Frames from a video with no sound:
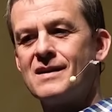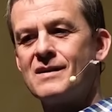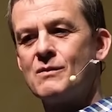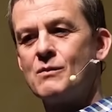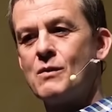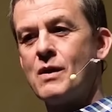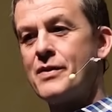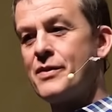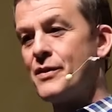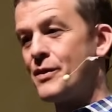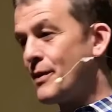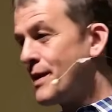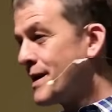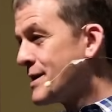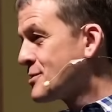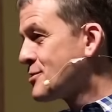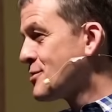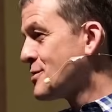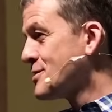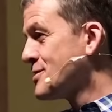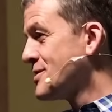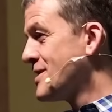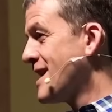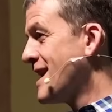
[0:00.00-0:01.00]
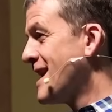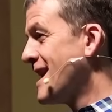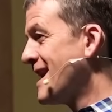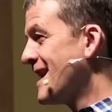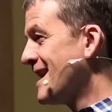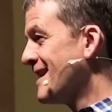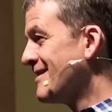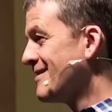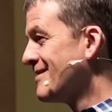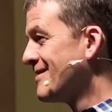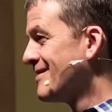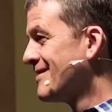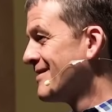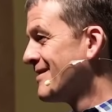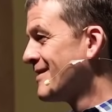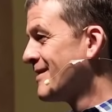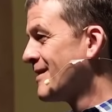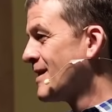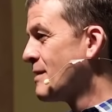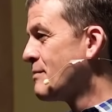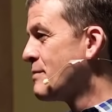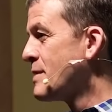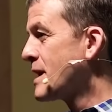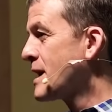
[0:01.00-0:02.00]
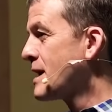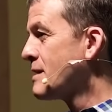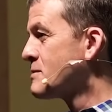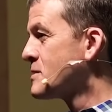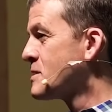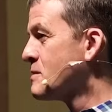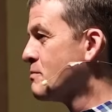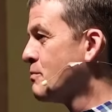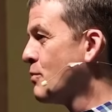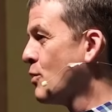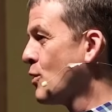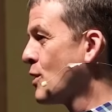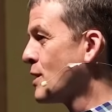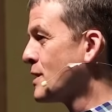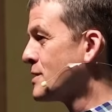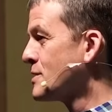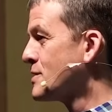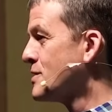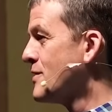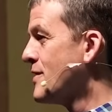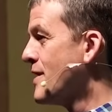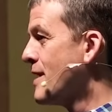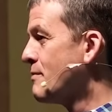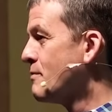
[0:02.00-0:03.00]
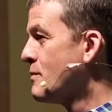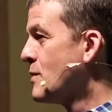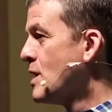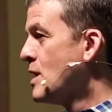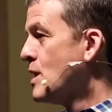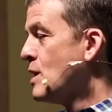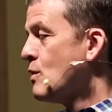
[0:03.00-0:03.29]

when they're interested in it, when it becomes important to them.